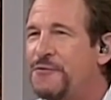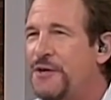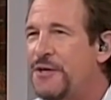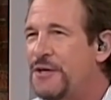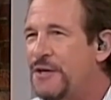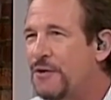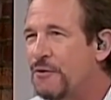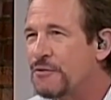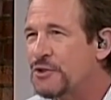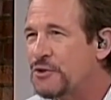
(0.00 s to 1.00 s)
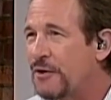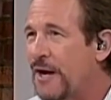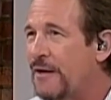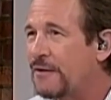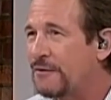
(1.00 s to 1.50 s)
The Eagles
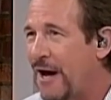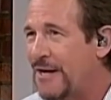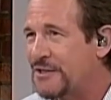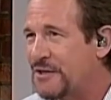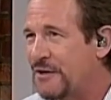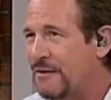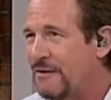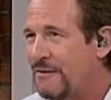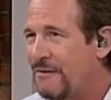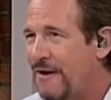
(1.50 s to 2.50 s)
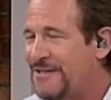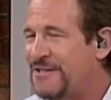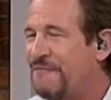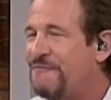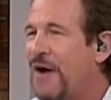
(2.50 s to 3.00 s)
took a classic and
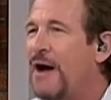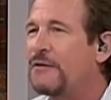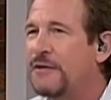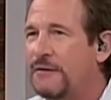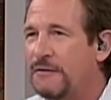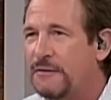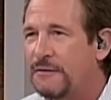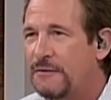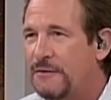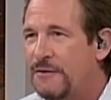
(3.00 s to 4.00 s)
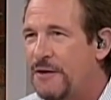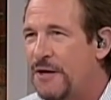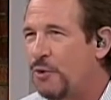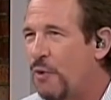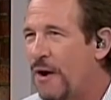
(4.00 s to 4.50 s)
defiled it
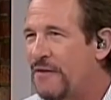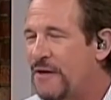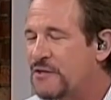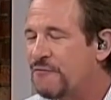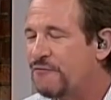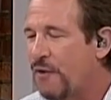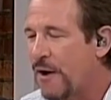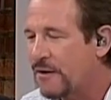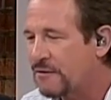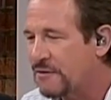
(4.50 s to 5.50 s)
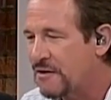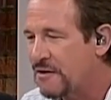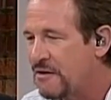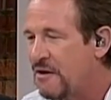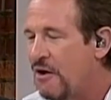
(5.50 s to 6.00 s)
in a way that is
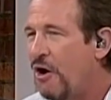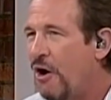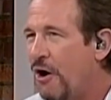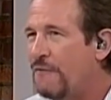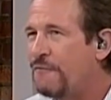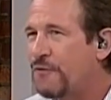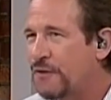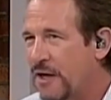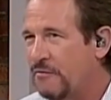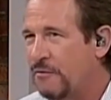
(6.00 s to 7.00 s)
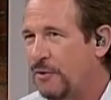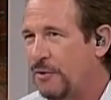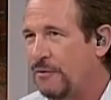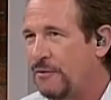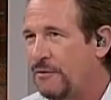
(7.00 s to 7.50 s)
frankly
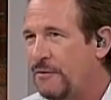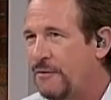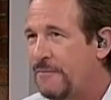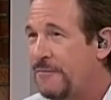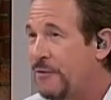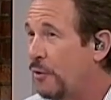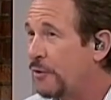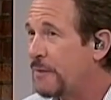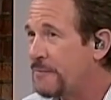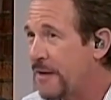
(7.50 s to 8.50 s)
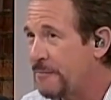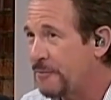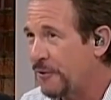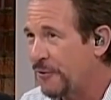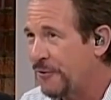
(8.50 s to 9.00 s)
unforgivable. The only
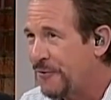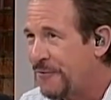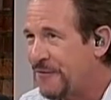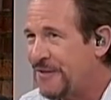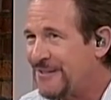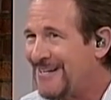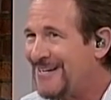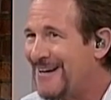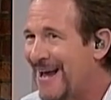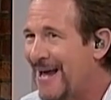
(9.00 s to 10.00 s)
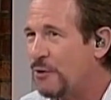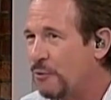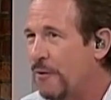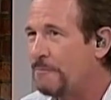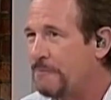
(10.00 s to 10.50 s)
people that didn't hate it
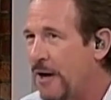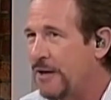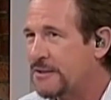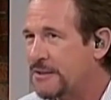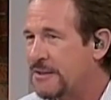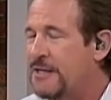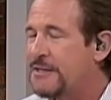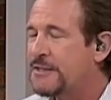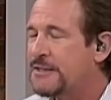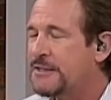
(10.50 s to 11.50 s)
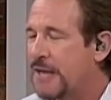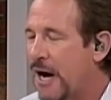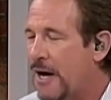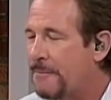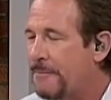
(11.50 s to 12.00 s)
were the Bucks.
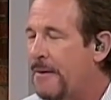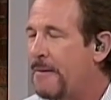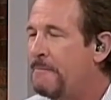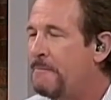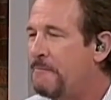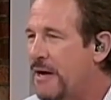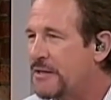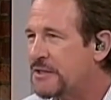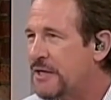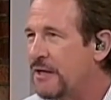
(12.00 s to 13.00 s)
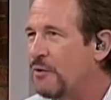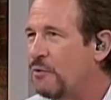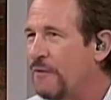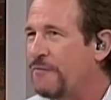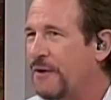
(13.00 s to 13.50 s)
Stop messing
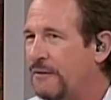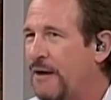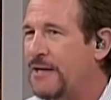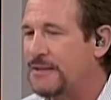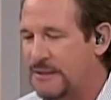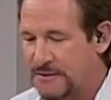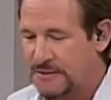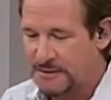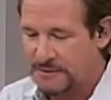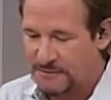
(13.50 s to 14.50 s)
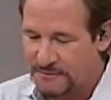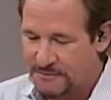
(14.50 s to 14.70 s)
with the classics.